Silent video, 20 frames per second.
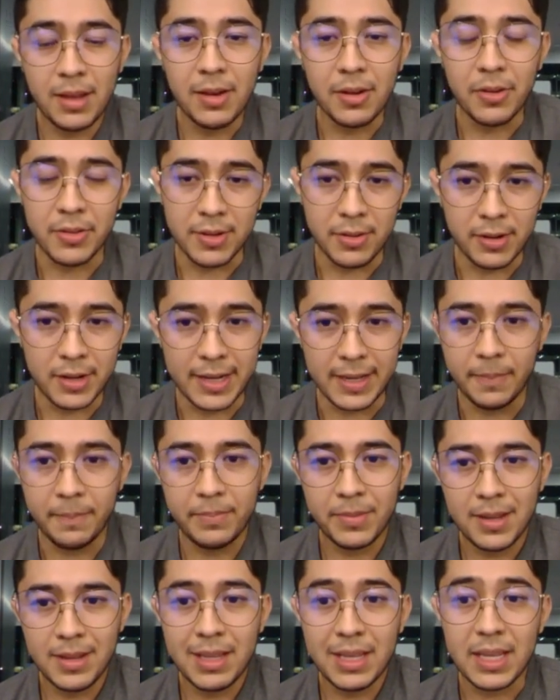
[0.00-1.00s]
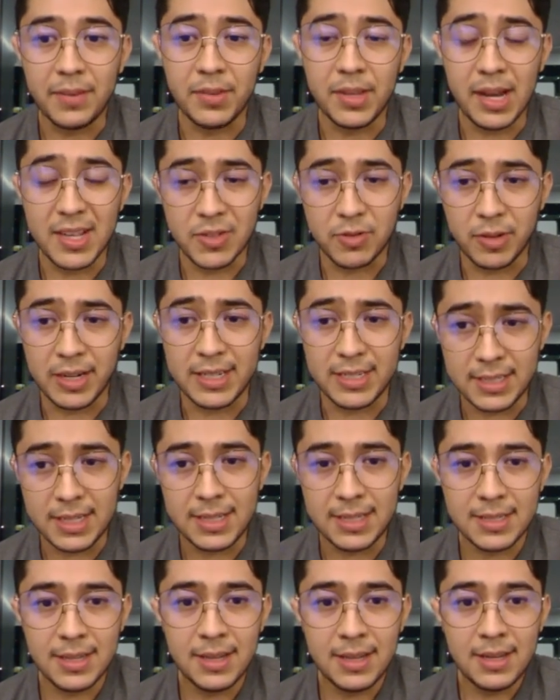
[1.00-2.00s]
On the other hand, if the answer is
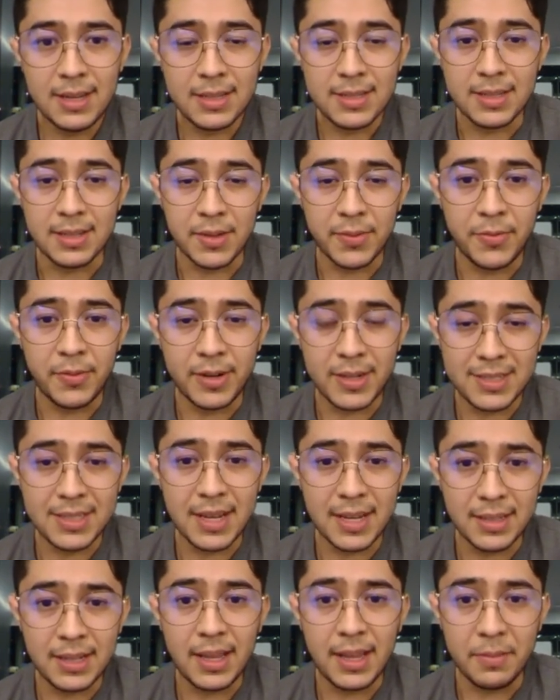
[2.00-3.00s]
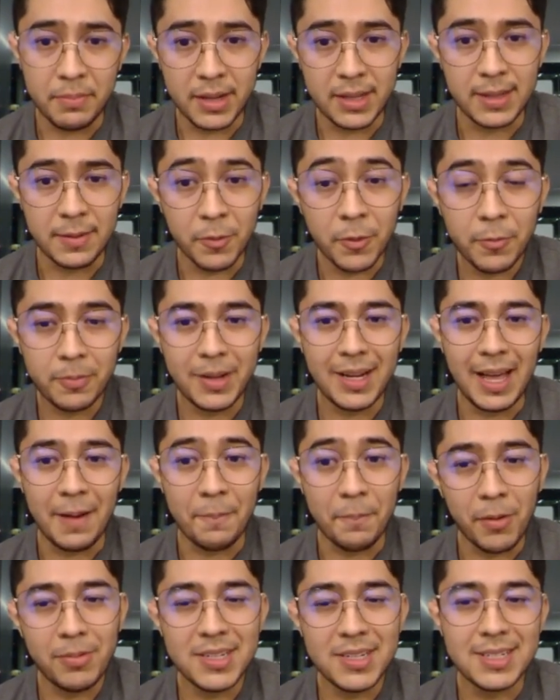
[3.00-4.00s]
yes, send the first signal and make the movement and
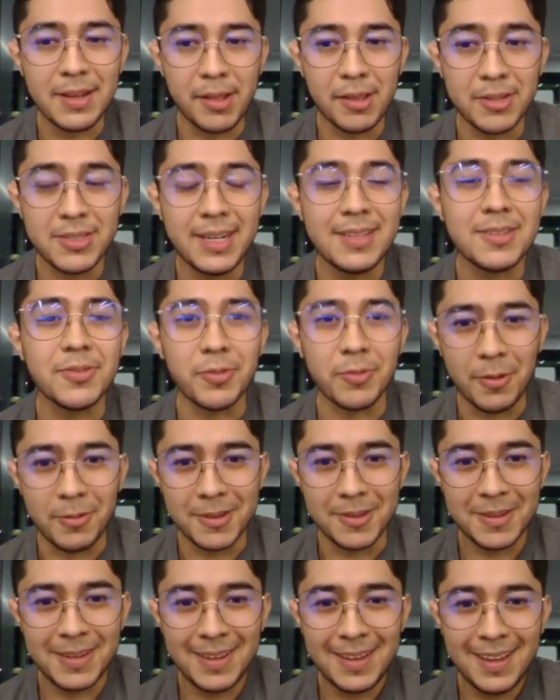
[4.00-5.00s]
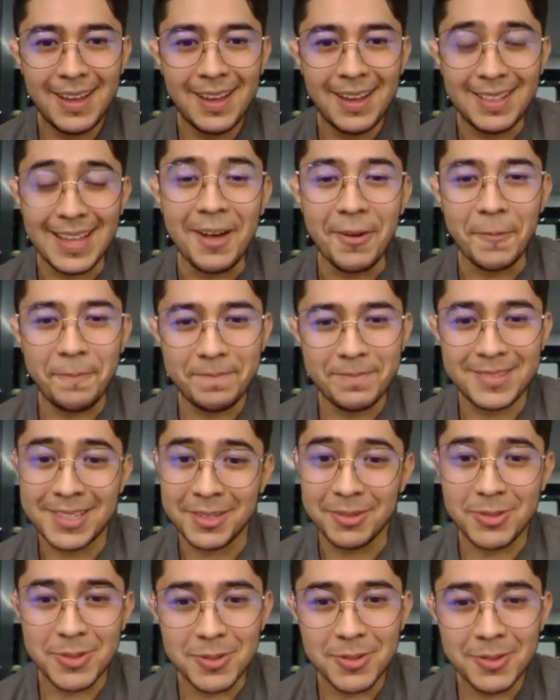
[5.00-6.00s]
publish the velocity to the robot. Now, the node 2,